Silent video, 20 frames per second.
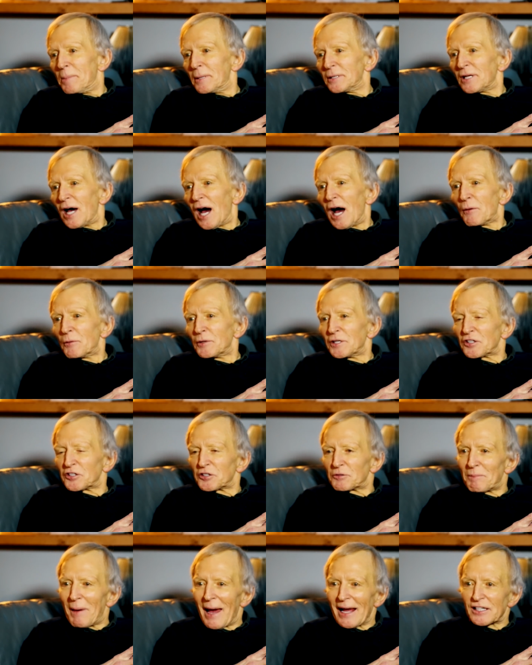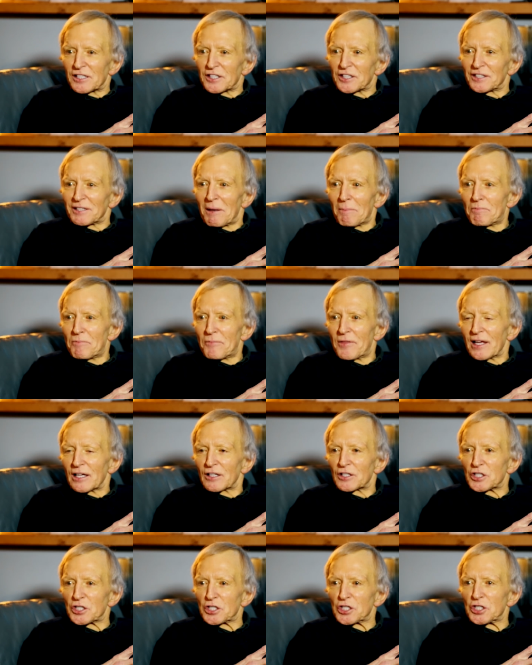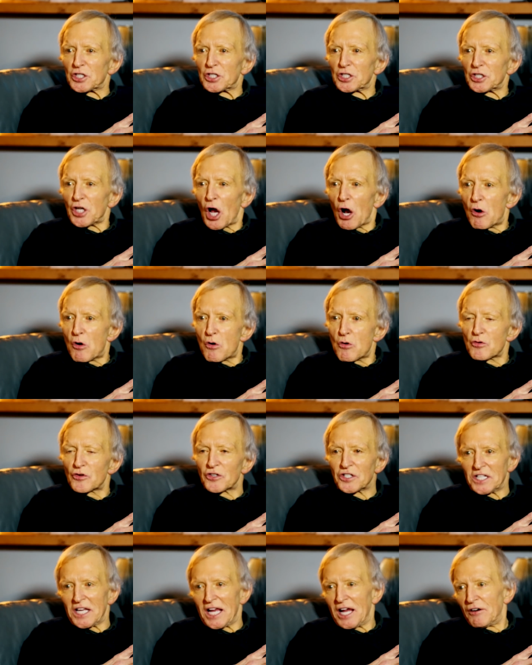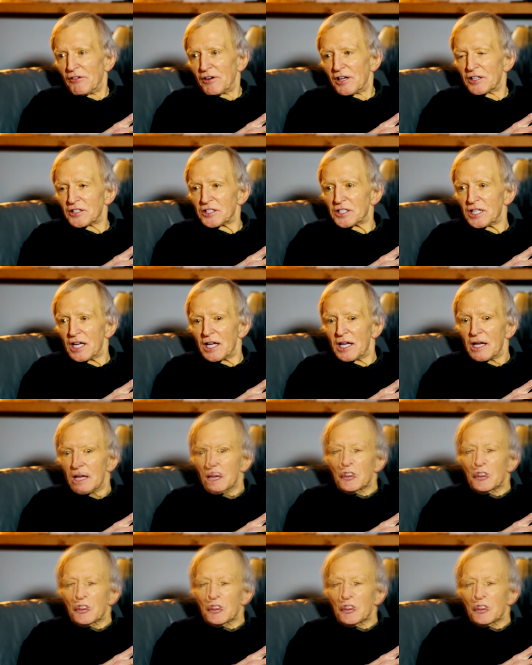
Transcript: But I would expect something so serious